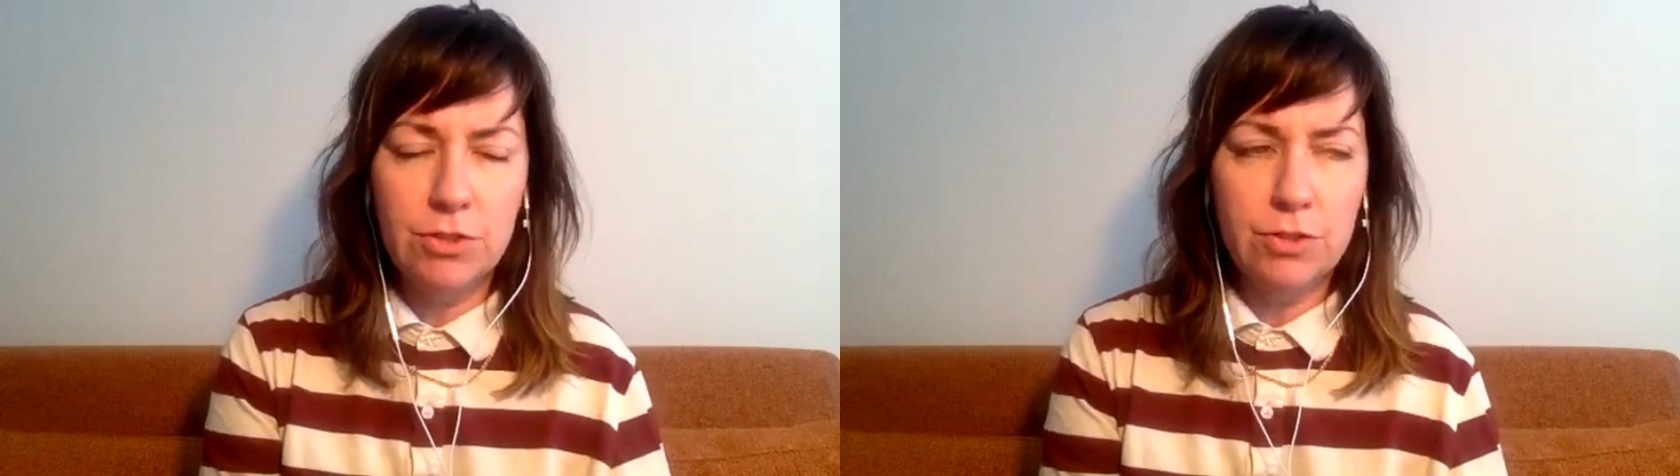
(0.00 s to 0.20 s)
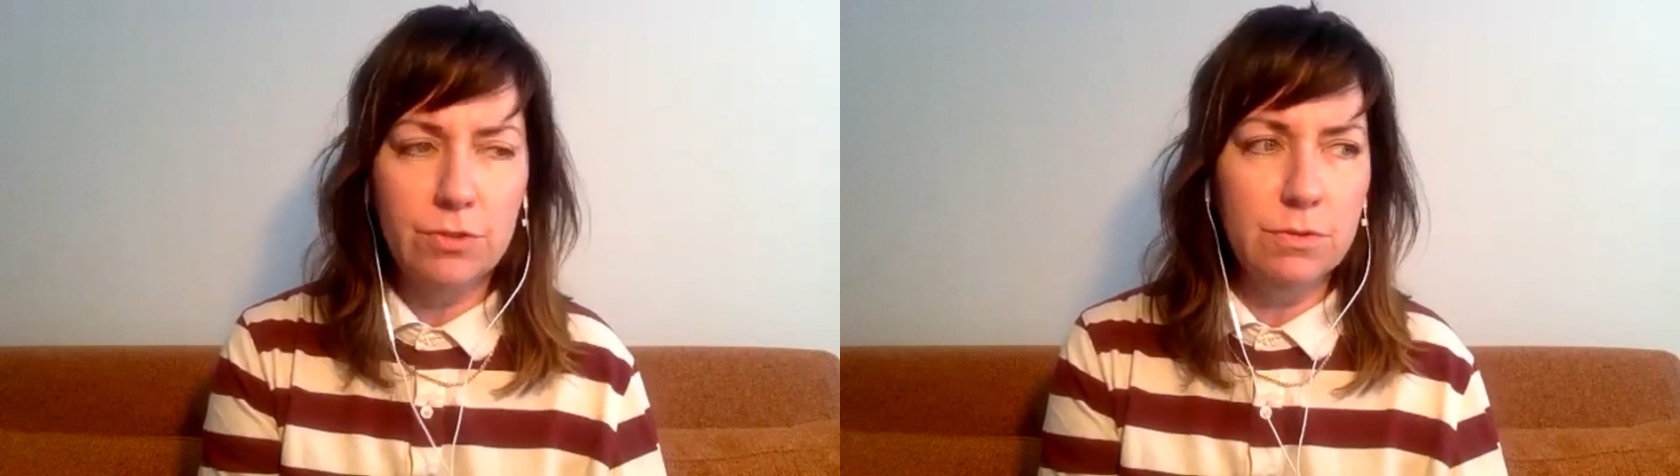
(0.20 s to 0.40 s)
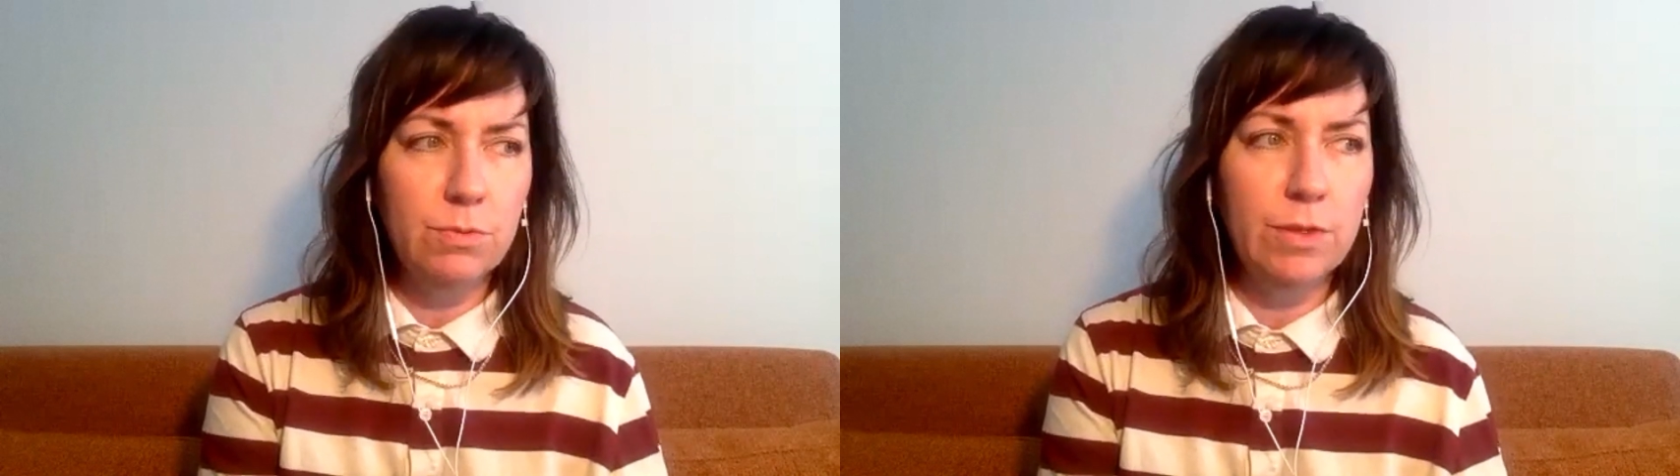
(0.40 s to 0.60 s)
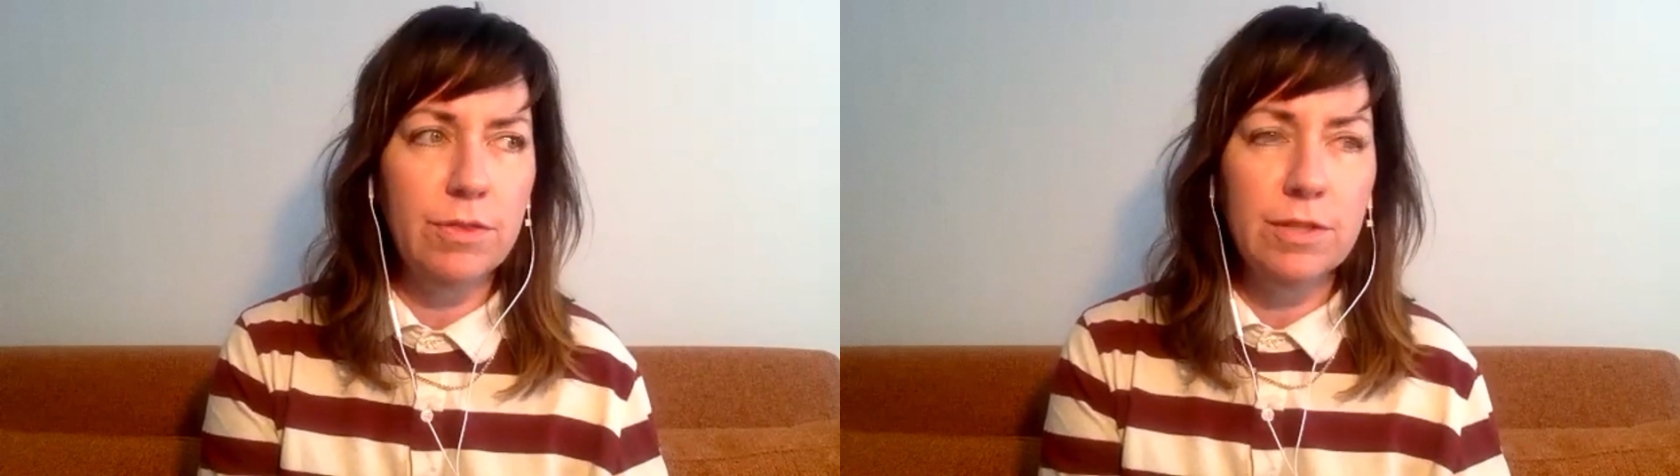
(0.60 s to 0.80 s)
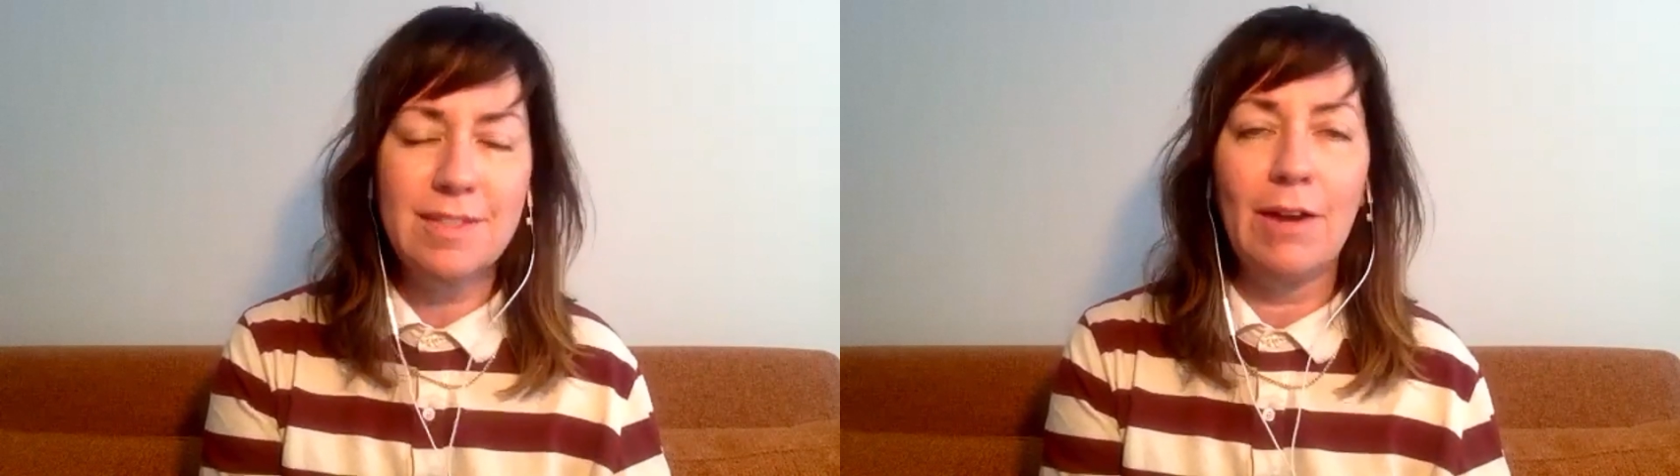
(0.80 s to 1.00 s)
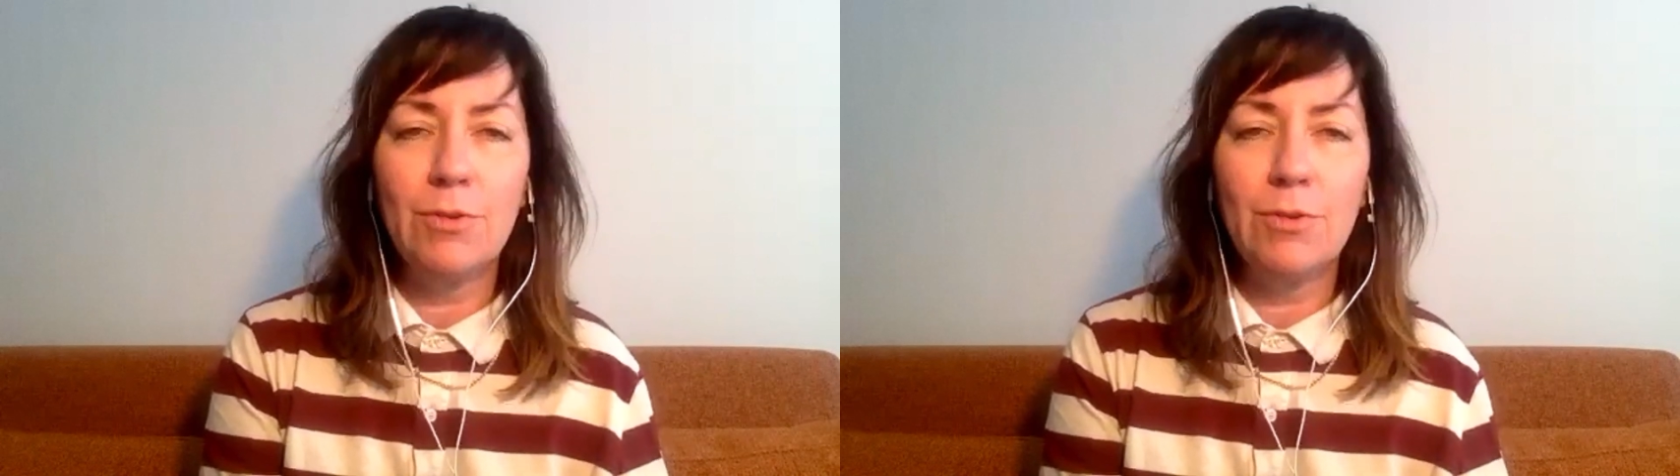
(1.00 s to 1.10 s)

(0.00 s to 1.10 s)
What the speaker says: shows with the sound